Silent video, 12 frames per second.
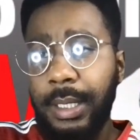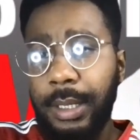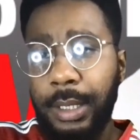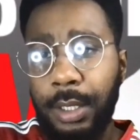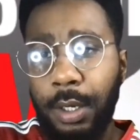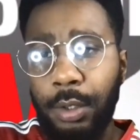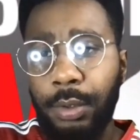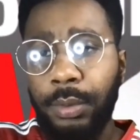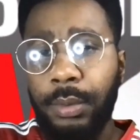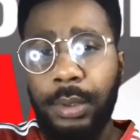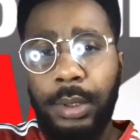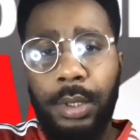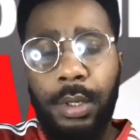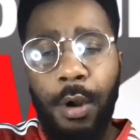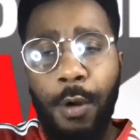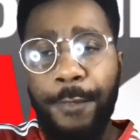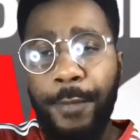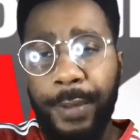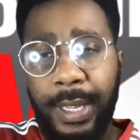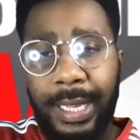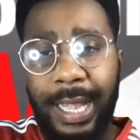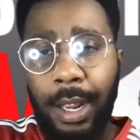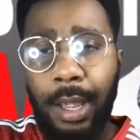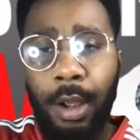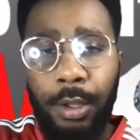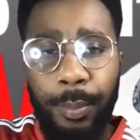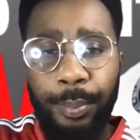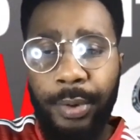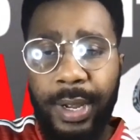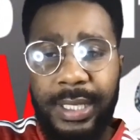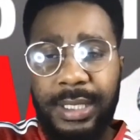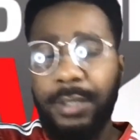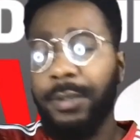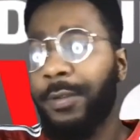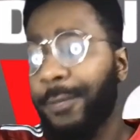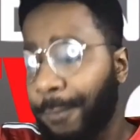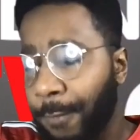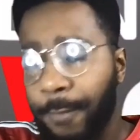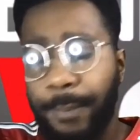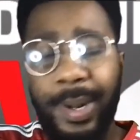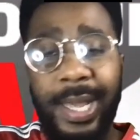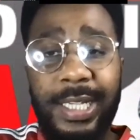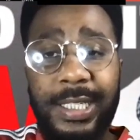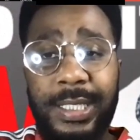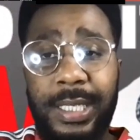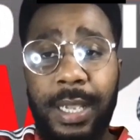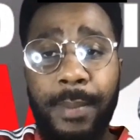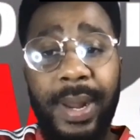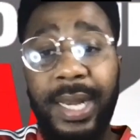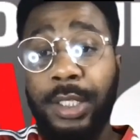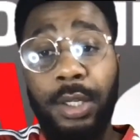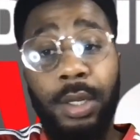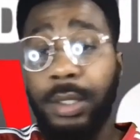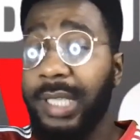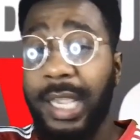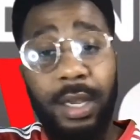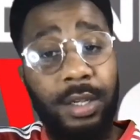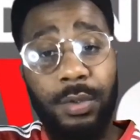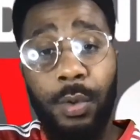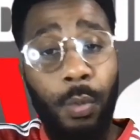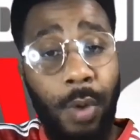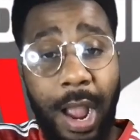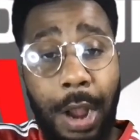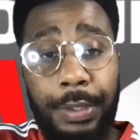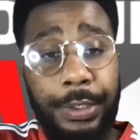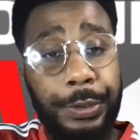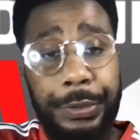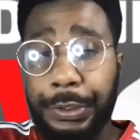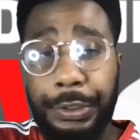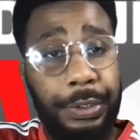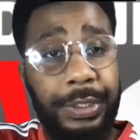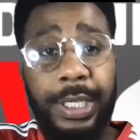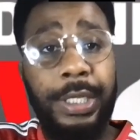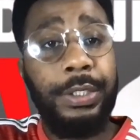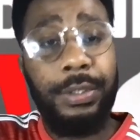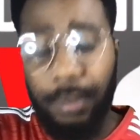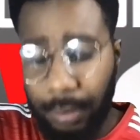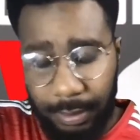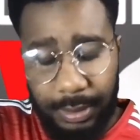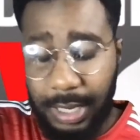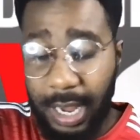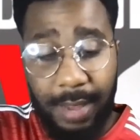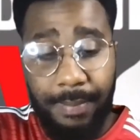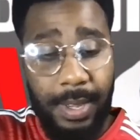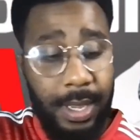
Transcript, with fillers: You know, hopefully we can cut the points to fourth place, but it's going to take us a while. It's, it's going to take us a long time.